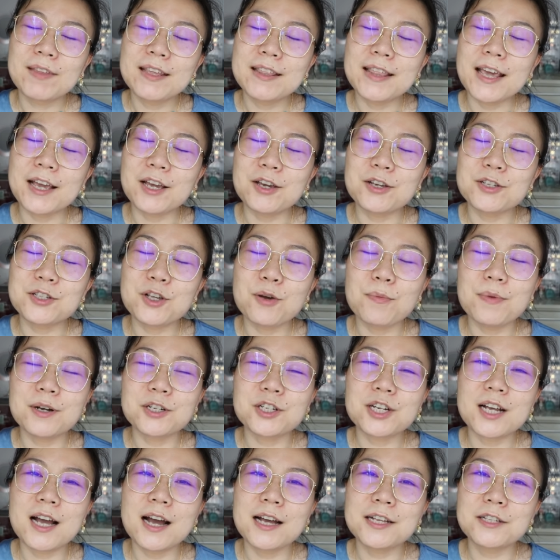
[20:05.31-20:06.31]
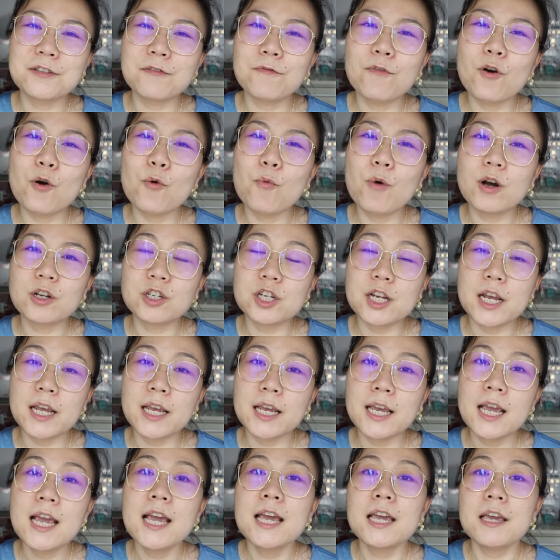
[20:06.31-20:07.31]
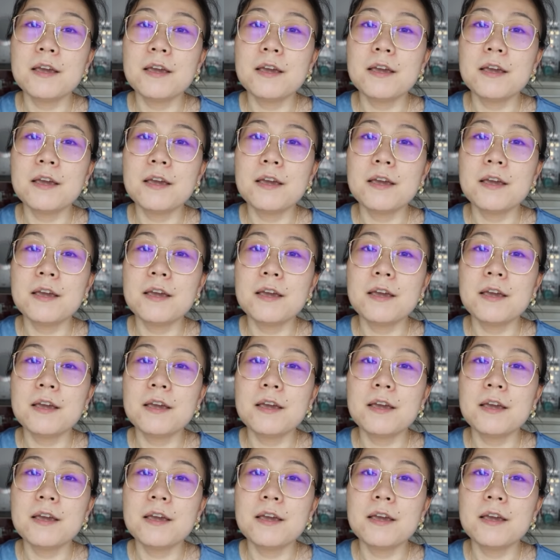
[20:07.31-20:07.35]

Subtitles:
Thank you so much, guys, for watching.